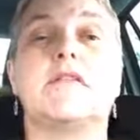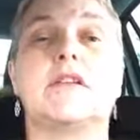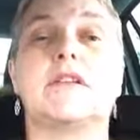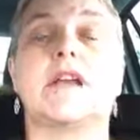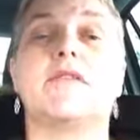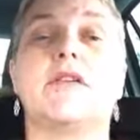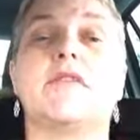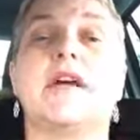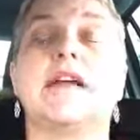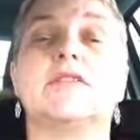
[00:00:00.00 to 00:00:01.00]
kind of
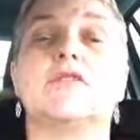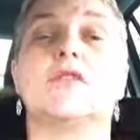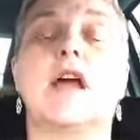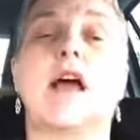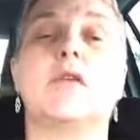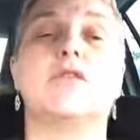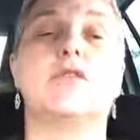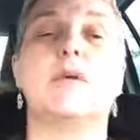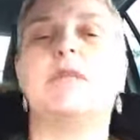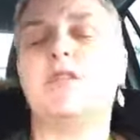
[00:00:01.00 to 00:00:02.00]
advice on how
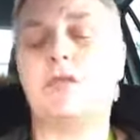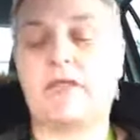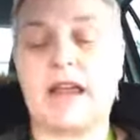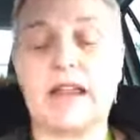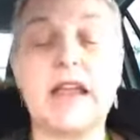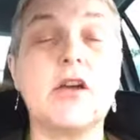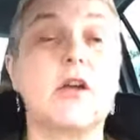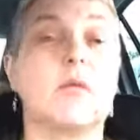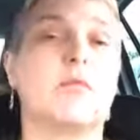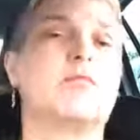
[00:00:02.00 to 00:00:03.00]
to maybe do filing
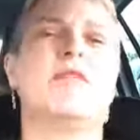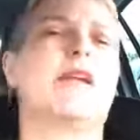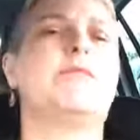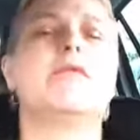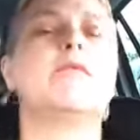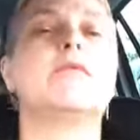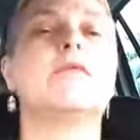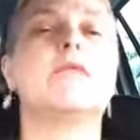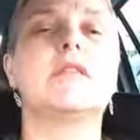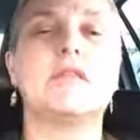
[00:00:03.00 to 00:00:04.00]
or
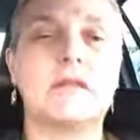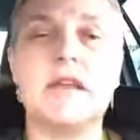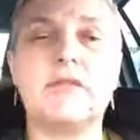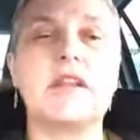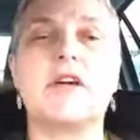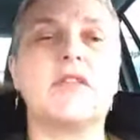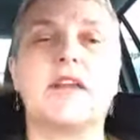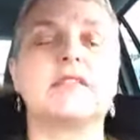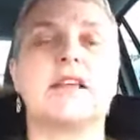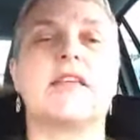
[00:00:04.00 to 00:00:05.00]
even little
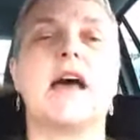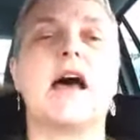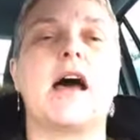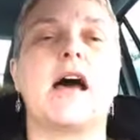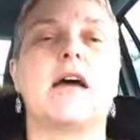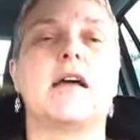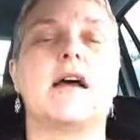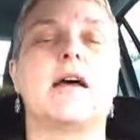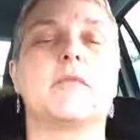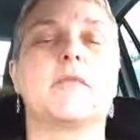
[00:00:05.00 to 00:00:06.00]
things like that.
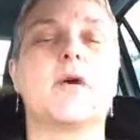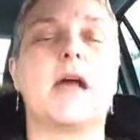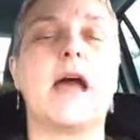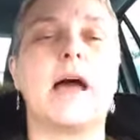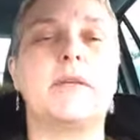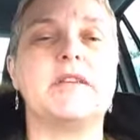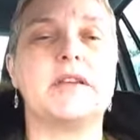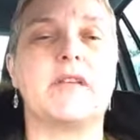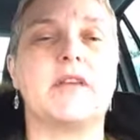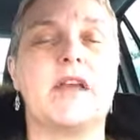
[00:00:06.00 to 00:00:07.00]
I'm quite happy to
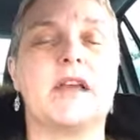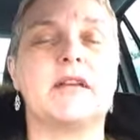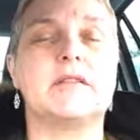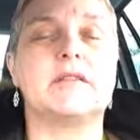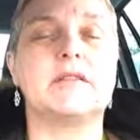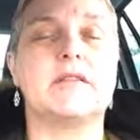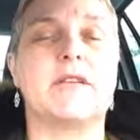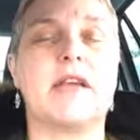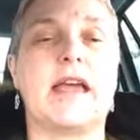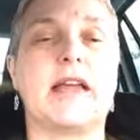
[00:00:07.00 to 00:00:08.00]
give you a
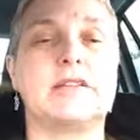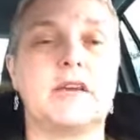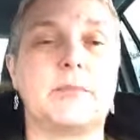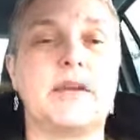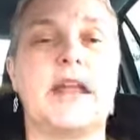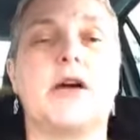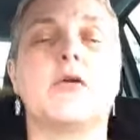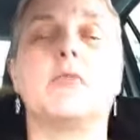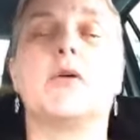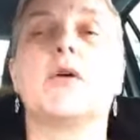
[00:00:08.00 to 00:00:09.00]
heads up and
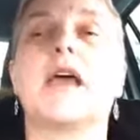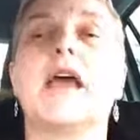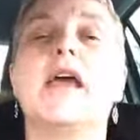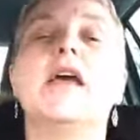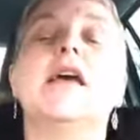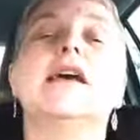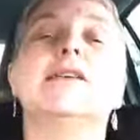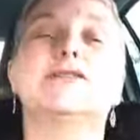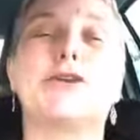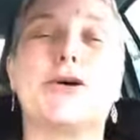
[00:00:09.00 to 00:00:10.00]
help. Okay,
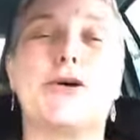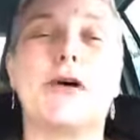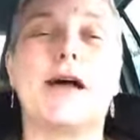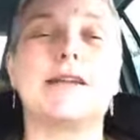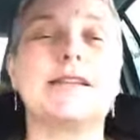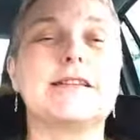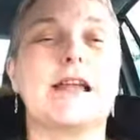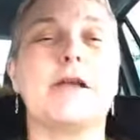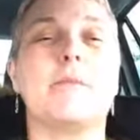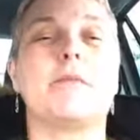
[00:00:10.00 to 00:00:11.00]
so as I
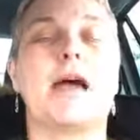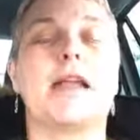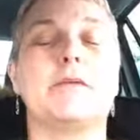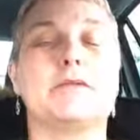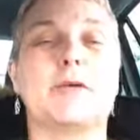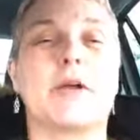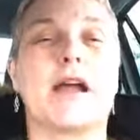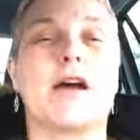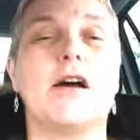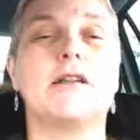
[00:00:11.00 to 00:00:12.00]
say, my name is
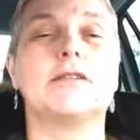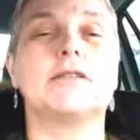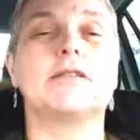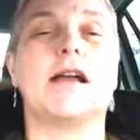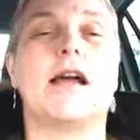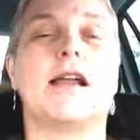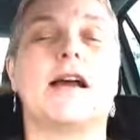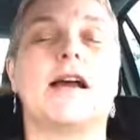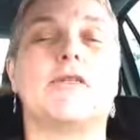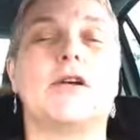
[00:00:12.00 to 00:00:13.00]
Morag Hunt and
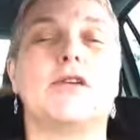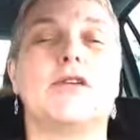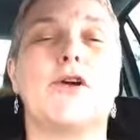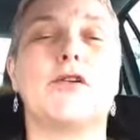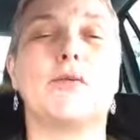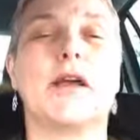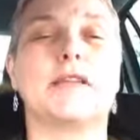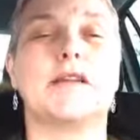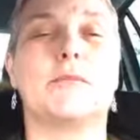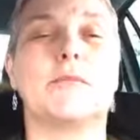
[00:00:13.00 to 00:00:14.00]
I run
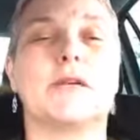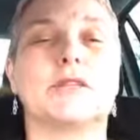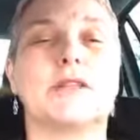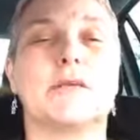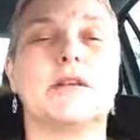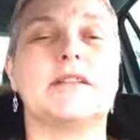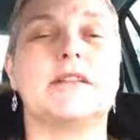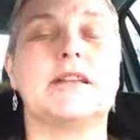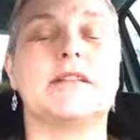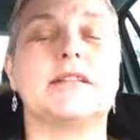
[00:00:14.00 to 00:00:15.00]
Northwest Numbers
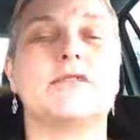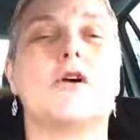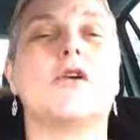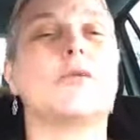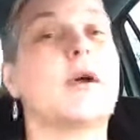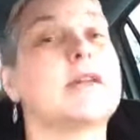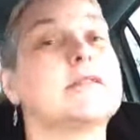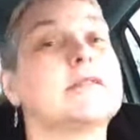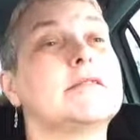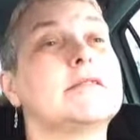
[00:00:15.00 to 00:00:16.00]
Limited. Northwest